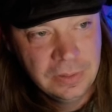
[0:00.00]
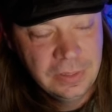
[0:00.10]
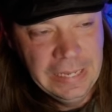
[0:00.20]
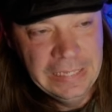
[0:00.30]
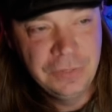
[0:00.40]

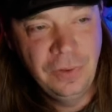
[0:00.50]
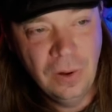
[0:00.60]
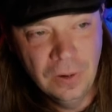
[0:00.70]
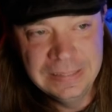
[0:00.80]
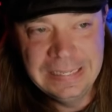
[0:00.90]
as
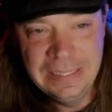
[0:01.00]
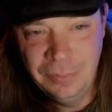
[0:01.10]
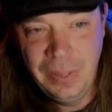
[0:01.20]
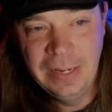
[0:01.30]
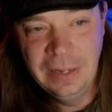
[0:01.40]
far as
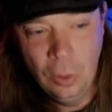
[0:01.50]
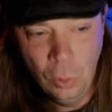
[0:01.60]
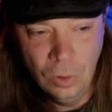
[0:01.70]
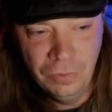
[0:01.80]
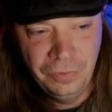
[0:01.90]
independent
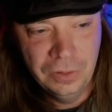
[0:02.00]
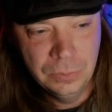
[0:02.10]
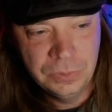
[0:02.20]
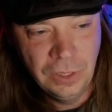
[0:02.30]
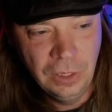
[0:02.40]
horror
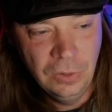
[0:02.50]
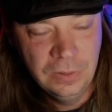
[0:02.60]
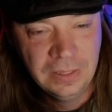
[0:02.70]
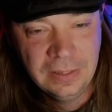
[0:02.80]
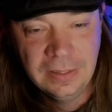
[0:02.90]
films go?
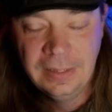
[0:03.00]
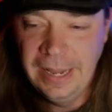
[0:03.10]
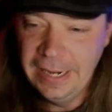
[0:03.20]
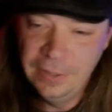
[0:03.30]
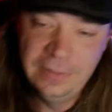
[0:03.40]

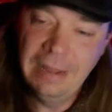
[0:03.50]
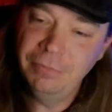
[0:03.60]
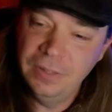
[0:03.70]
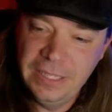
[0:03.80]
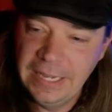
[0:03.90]
And
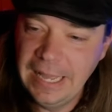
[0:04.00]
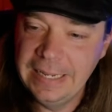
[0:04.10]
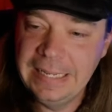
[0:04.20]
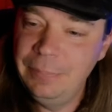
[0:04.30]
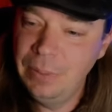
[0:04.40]
definitely you got to
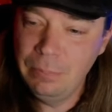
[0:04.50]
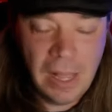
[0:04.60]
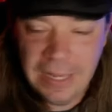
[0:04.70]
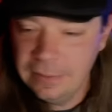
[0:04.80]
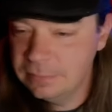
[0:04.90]
keep in
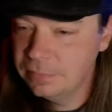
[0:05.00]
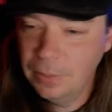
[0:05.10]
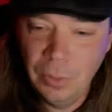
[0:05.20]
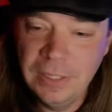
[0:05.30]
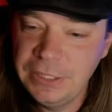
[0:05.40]
mind
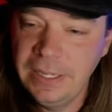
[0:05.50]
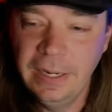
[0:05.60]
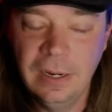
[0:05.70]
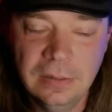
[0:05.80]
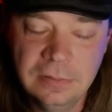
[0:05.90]
the budget
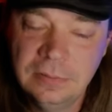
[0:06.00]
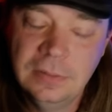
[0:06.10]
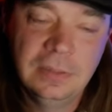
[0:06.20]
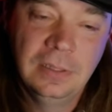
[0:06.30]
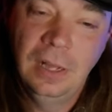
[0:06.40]
here.
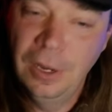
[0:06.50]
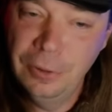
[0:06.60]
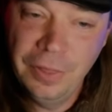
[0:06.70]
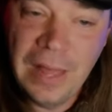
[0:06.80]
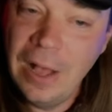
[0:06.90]

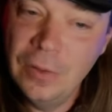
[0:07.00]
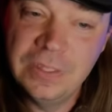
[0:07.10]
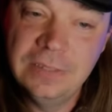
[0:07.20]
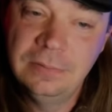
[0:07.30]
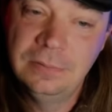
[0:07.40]

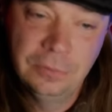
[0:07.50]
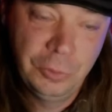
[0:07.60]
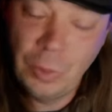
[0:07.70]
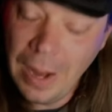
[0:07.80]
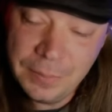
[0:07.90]
$100,000
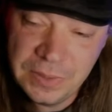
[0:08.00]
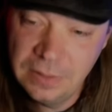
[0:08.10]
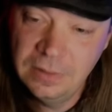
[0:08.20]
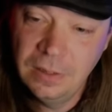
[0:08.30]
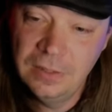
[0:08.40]

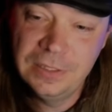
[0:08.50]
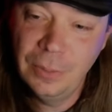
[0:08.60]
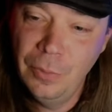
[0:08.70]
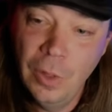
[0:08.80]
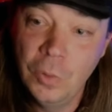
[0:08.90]
trompsing on
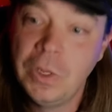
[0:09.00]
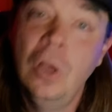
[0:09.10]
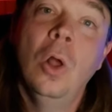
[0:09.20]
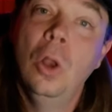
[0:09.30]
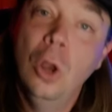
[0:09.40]
some of those
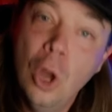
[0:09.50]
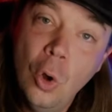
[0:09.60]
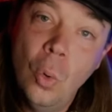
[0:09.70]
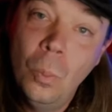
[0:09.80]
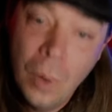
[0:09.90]

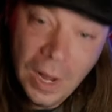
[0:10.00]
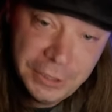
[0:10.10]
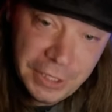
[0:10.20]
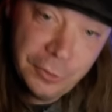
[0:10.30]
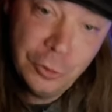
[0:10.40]

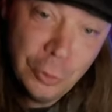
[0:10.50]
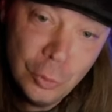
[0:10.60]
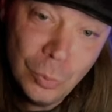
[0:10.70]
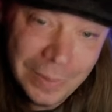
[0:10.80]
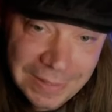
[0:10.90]
low-budget $2
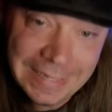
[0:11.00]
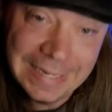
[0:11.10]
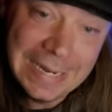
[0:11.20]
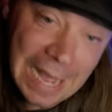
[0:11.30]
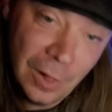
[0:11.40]

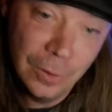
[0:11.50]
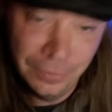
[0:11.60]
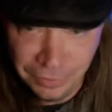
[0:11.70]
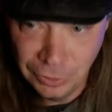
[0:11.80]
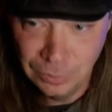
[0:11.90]
million
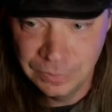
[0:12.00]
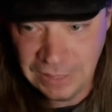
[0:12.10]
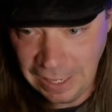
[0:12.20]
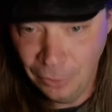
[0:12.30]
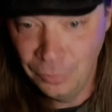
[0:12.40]
films
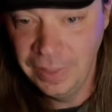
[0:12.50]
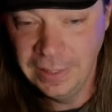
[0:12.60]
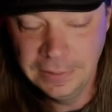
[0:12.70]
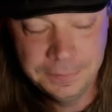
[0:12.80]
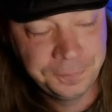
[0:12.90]
out there.